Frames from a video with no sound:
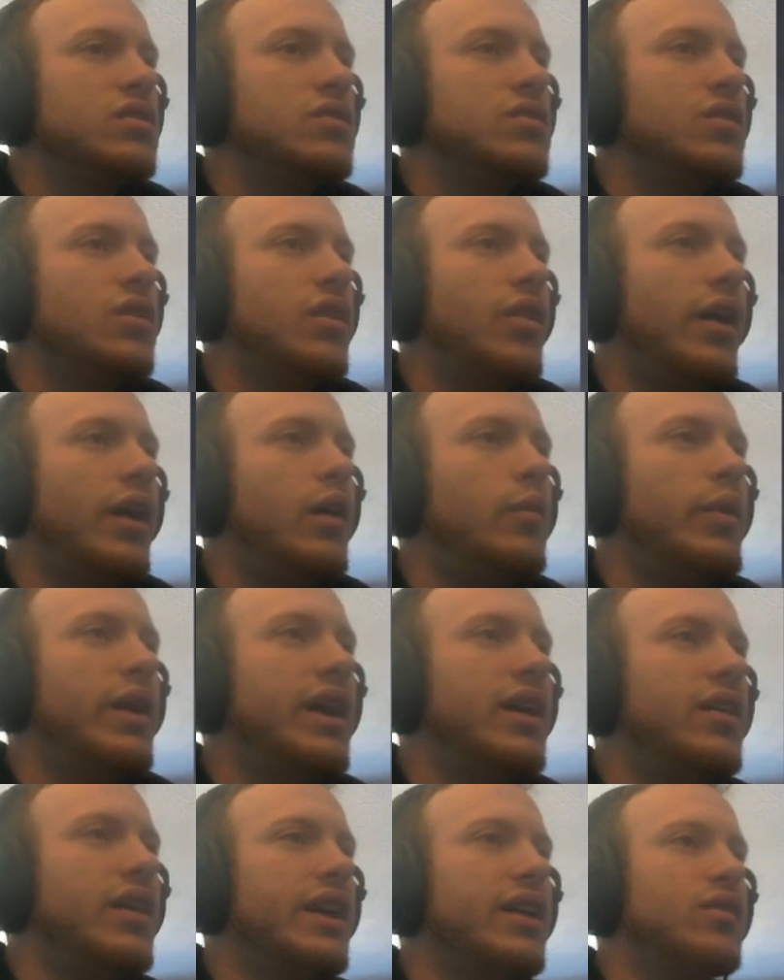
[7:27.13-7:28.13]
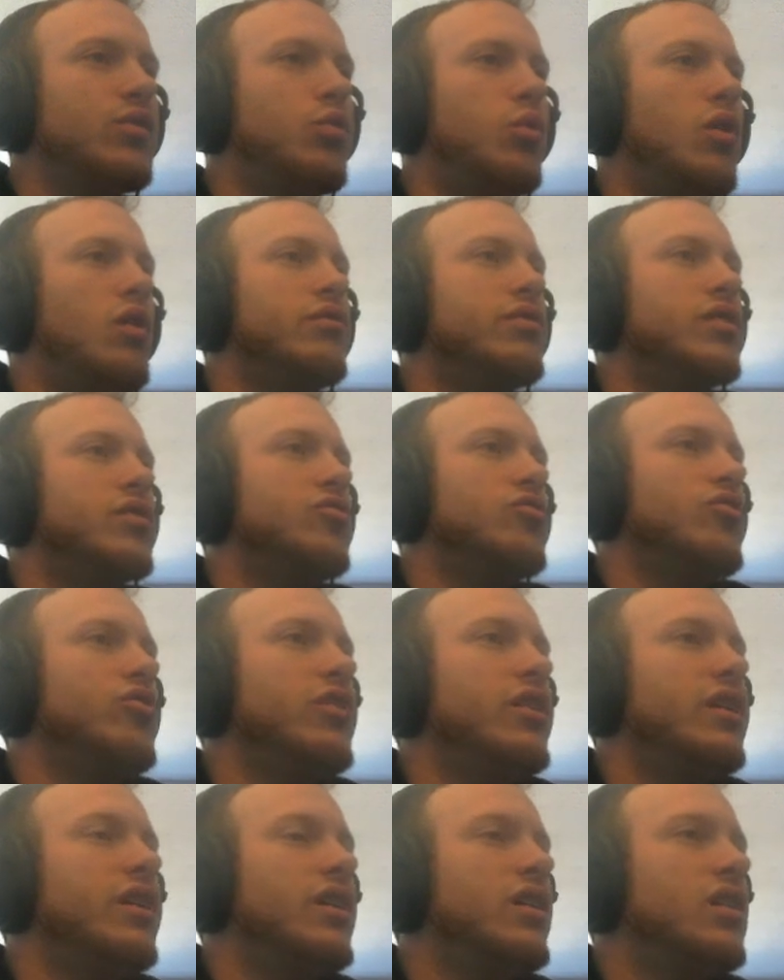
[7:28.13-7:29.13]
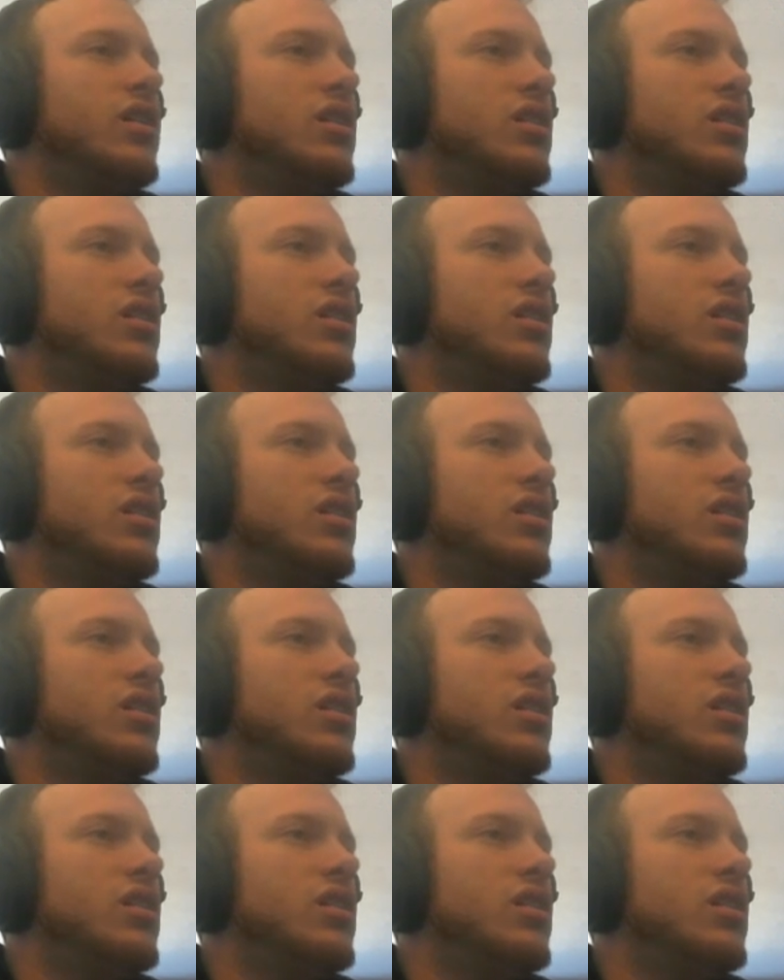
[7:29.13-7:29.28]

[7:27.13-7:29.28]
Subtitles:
So I think I'll make it like 1,200.